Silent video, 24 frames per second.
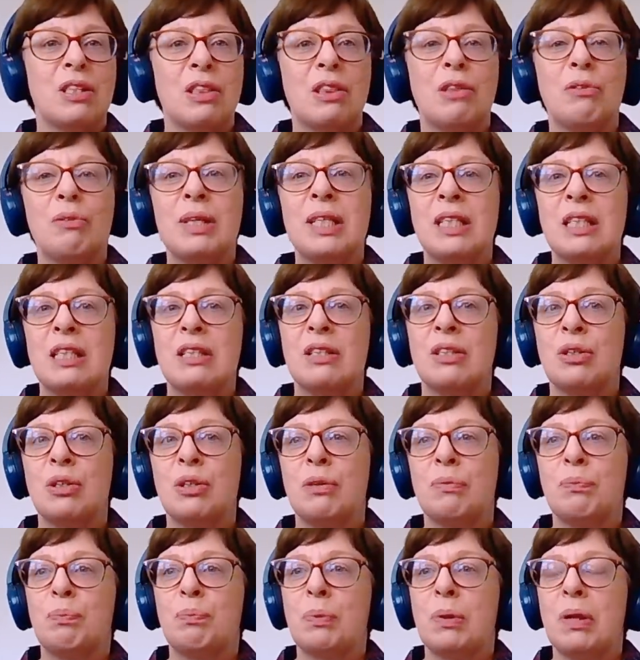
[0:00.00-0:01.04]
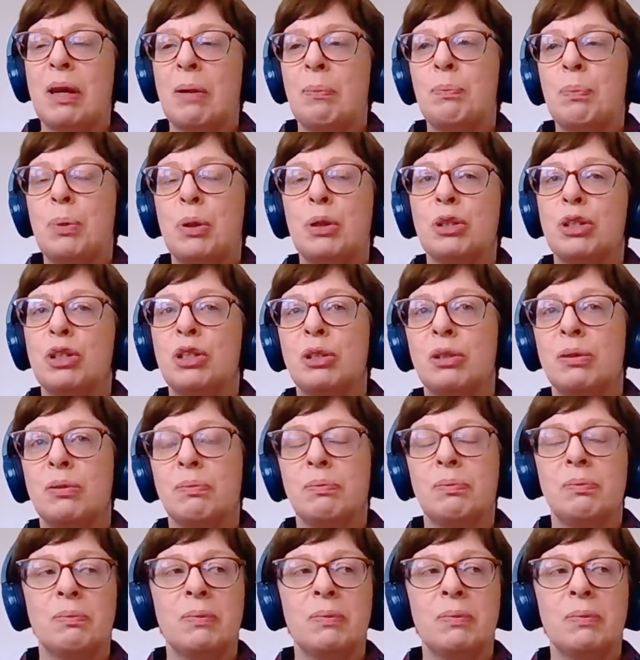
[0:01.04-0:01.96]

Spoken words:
there is a sort of a push.